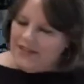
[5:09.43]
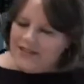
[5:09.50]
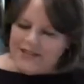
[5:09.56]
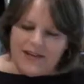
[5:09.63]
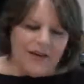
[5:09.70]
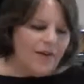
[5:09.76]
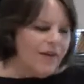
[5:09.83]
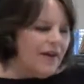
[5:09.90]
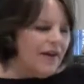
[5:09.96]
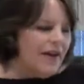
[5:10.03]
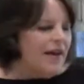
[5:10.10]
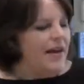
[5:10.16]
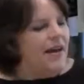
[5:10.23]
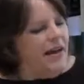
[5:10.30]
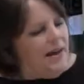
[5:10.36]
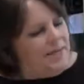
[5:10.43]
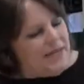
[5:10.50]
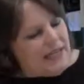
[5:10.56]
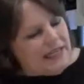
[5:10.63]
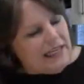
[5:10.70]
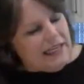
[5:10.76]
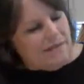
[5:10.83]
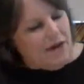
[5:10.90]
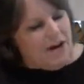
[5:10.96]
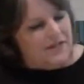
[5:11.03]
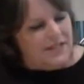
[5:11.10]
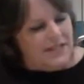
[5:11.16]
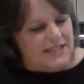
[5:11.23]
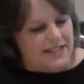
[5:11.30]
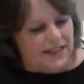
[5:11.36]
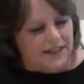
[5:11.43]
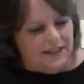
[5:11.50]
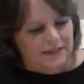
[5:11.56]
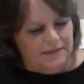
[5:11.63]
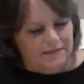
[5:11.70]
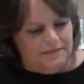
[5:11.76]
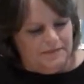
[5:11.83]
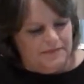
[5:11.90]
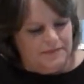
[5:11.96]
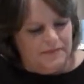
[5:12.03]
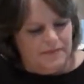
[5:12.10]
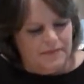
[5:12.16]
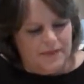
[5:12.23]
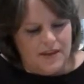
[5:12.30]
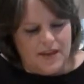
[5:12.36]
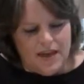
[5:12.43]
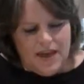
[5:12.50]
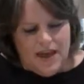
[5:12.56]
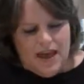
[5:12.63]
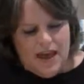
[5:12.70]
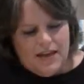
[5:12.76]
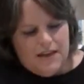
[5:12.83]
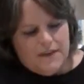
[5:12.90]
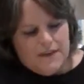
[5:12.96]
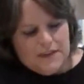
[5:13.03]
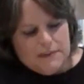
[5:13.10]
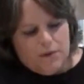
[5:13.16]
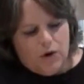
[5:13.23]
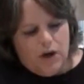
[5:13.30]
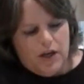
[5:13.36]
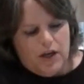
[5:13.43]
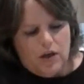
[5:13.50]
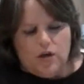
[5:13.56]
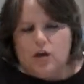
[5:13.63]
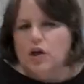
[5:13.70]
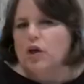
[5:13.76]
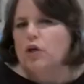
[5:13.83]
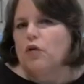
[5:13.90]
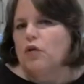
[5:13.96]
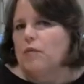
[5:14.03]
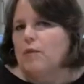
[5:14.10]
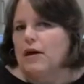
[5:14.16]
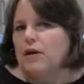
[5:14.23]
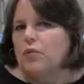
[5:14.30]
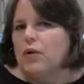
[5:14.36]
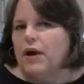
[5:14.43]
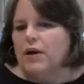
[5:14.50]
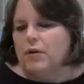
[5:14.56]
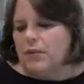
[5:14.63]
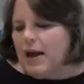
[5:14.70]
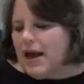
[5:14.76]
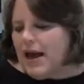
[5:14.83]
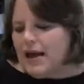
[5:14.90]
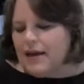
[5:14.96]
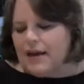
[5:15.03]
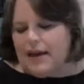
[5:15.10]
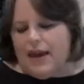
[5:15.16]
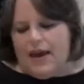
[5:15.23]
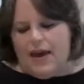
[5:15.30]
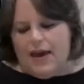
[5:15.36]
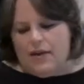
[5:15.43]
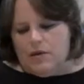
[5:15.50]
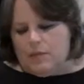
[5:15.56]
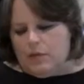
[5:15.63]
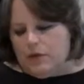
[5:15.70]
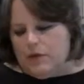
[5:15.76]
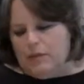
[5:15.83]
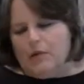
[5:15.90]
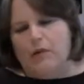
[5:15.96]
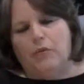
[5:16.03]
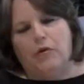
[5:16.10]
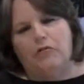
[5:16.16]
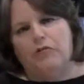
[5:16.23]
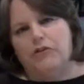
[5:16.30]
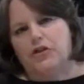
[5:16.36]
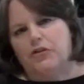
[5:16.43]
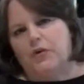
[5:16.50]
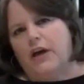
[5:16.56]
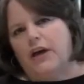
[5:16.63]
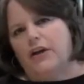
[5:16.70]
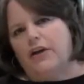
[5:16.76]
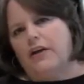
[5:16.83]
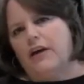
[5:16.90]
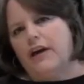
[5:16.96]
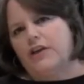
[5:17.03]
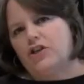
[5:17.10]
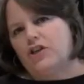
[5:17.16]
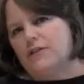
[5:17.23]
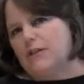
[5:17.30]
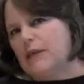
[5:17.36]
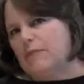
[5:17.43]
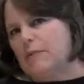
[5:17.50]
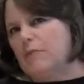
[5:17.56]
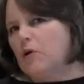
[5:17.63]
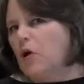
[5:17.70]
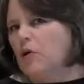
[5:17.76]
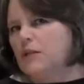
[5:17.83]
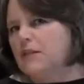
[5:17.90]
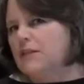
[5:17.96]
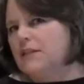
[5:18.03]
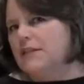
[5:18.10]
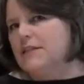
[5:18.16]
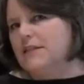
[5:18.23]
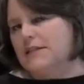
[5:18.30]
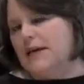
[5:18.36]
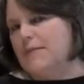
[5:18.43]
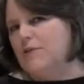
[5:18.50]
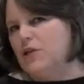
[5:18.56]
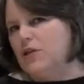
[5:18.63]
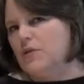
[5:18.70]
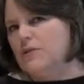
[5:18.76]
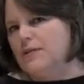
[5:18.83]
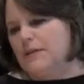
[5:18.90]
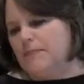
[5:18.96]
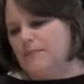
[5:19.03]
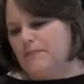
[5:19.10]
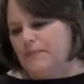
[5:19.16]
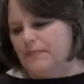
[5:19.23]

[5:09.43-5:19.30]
So I'm taking them off the skillet. And at this point, you can cool them on a wire rack and put them in the refrigerator and just keep them cold until it's time to use them.